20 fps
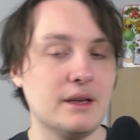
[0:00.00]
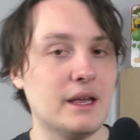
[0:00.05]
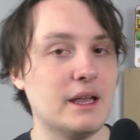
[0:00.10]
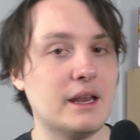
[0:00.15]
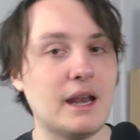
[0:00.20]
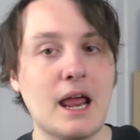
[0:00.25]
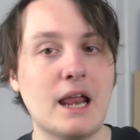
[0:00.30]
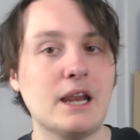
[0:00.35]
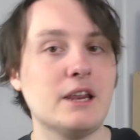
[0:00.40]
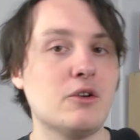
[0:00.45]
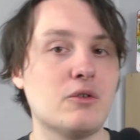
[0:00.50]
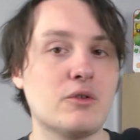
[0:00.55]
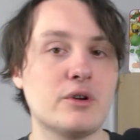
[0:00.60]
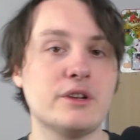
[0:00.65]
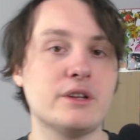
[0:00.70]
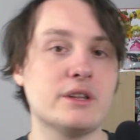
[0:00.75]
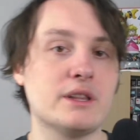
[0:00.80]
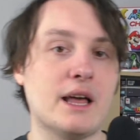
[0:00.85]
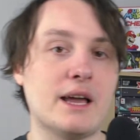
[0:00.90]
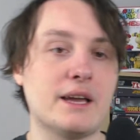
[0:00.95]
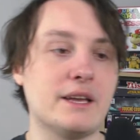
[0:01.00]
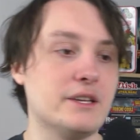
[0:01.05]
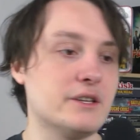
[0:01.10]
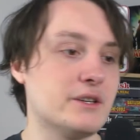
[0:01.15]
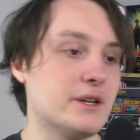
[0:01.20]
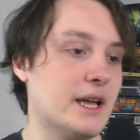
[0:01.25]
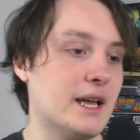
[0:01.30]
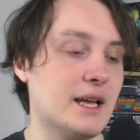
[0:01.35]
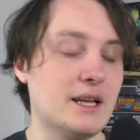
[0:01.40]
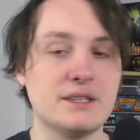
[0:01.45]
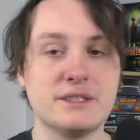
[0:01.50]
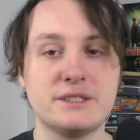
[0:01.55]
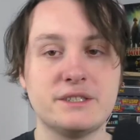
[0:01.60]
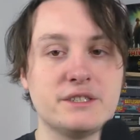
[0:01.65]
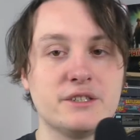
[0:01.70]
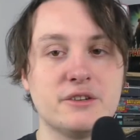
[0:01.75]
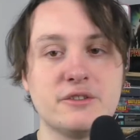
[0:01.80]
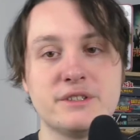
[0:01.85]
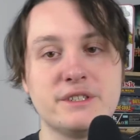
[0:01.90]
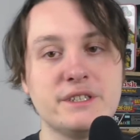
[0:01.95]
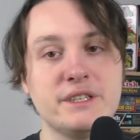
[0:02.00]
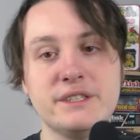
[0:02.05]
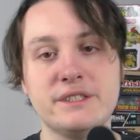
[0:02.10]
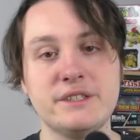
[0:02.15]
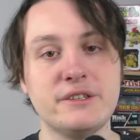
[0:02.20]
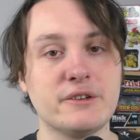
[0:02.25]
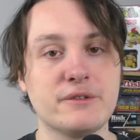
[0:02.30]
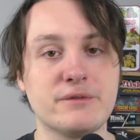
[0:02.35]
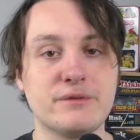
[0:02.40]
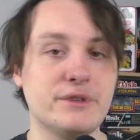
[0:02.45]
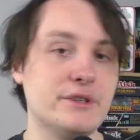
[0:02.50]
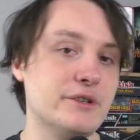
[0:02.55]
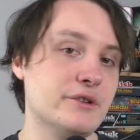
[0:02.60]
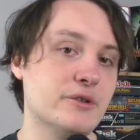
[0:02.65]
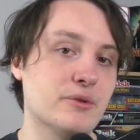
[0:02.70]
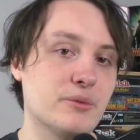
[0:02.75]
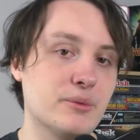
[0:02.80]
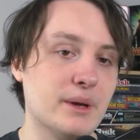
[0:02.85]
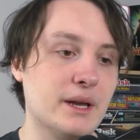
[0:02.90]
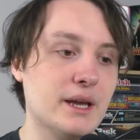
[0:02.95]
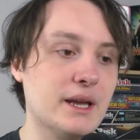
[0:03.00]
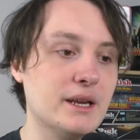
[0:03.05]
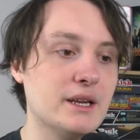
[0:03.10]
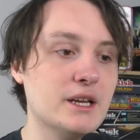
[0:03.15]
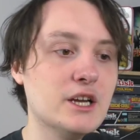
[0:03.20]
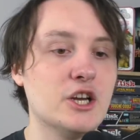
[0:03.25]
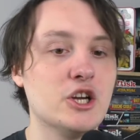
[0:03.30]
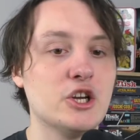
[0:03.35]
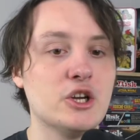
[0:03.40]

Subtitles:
in any order you like in your hand so it's easier for you to read,